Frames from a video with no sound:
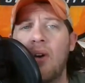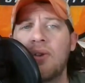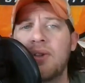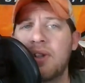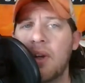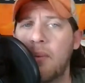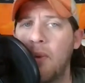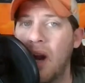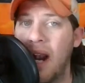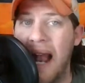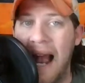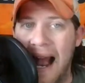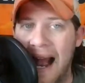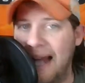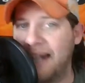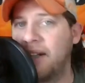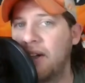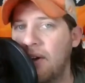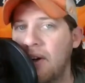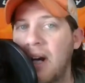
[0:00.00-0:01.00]
somewhat
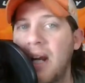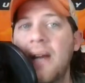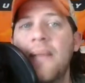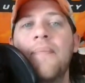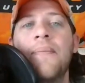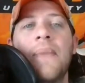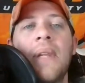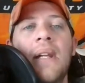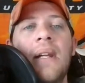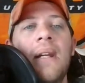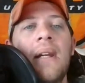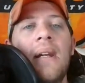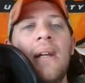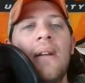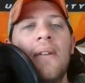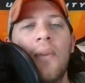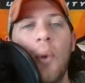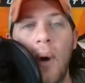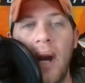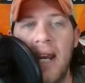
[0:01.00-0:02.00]
accurate,
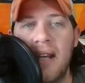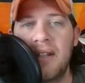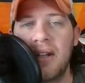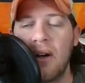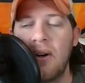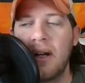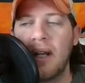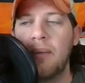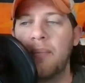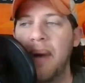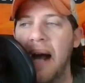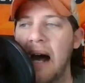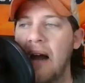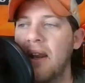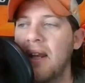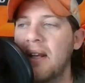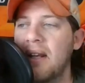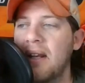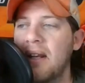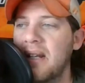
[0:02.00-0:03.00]
the way he's going about
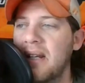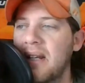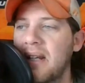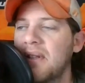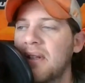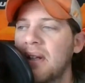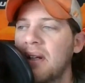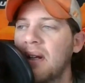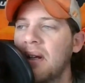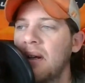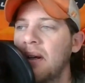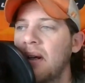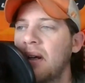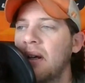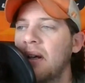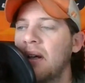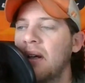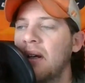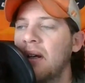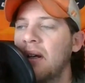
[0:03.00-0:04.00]
it seems
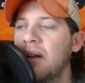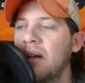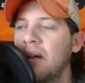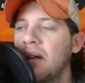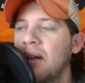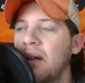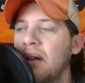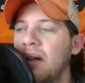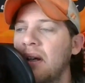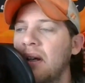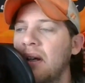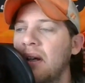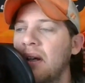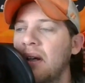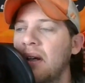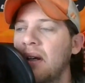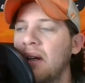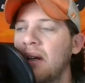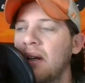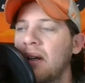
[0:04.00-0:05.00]
somewhat
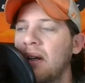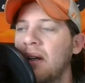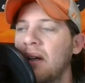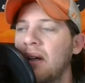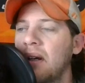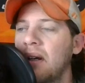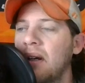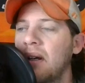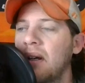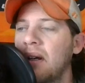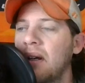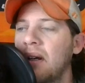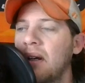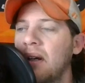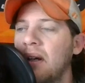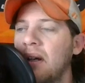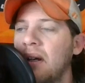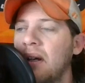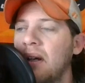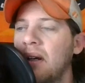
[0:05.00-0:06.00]
not petty, but
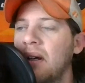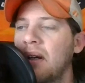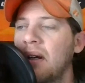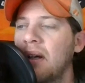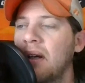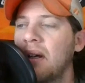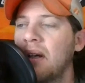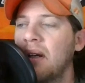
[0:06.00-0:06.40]
I don't